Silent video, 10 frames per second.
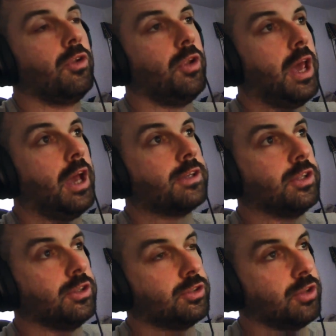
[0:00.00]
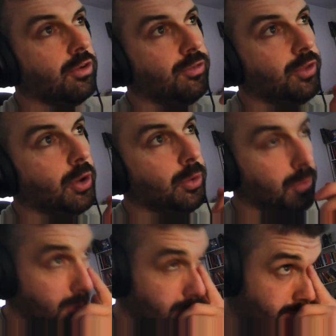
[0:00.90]
Excellent stuff. Now,
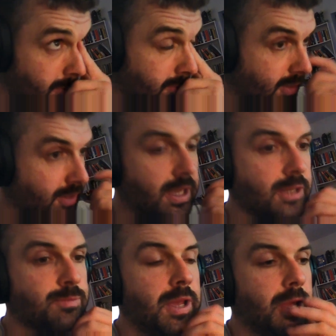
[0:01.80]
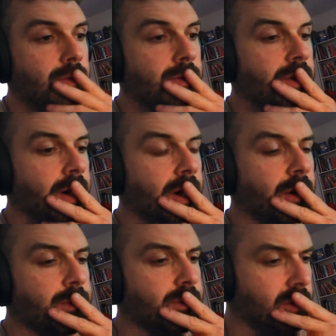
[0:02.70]
does this mean that
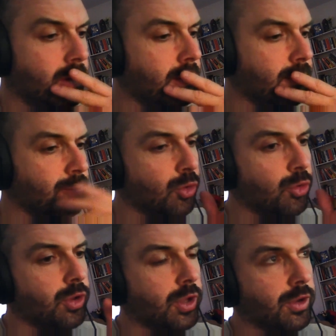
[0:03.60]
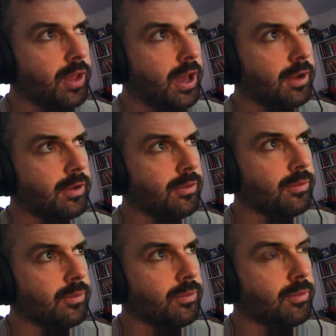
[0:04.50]
you can then
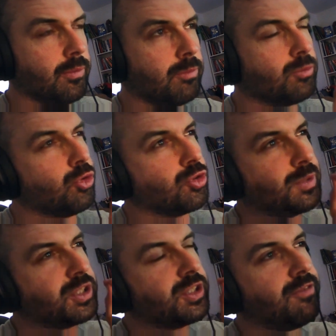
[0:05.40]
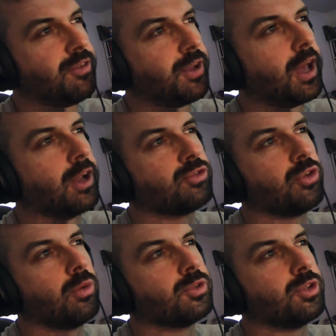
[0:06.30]
do specific
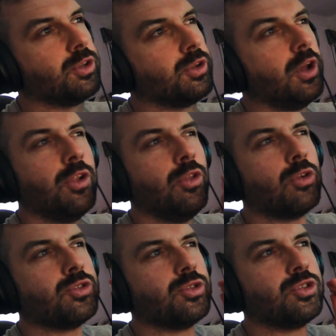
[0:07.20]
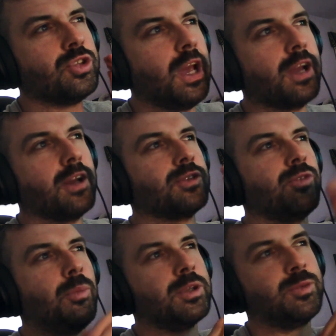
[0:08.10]
airdrops to not just stakers
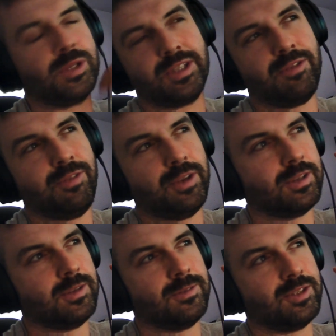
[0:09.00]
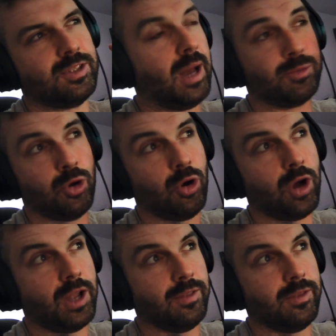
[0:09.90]
from a specific snapshot
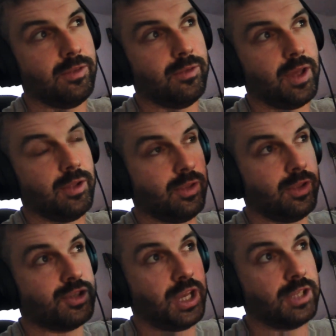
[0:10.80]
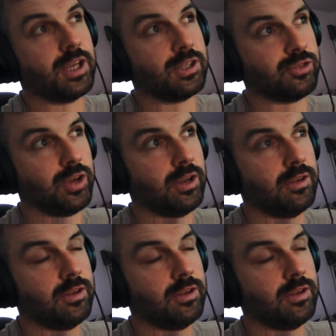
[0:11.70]
and the chain's history?